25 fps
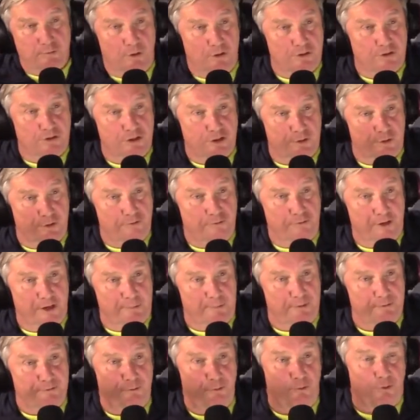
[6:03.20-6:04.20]
1, 2, and 3,
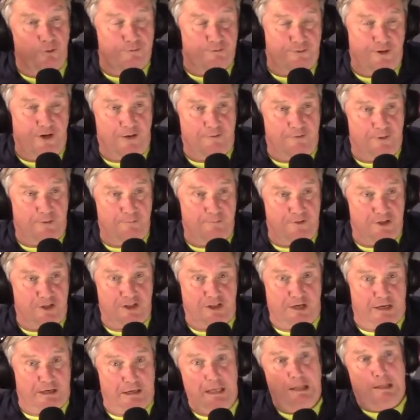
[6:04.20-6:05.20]
but 4 and 5 she's
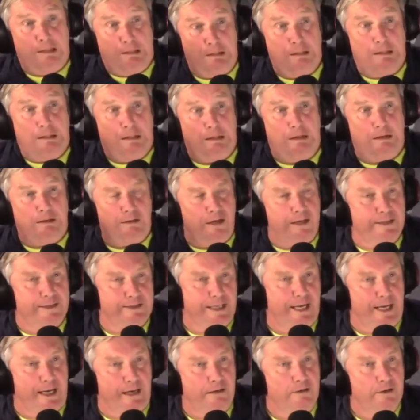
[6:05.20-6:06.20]
going like
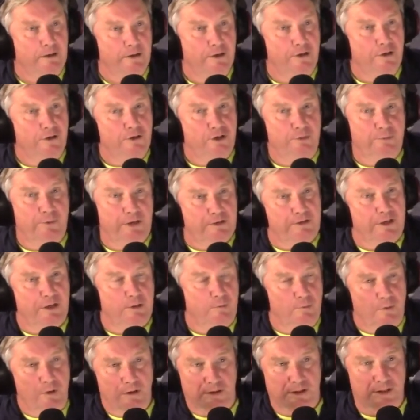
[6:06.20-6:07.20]
that, you might
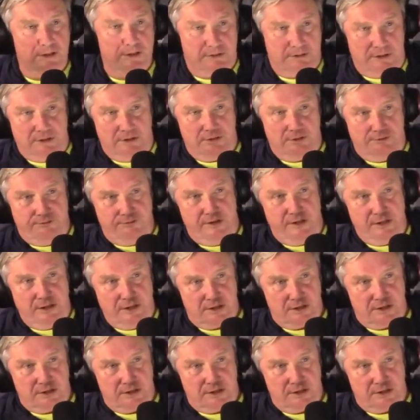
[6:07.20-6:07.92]
think, well, let's intervene.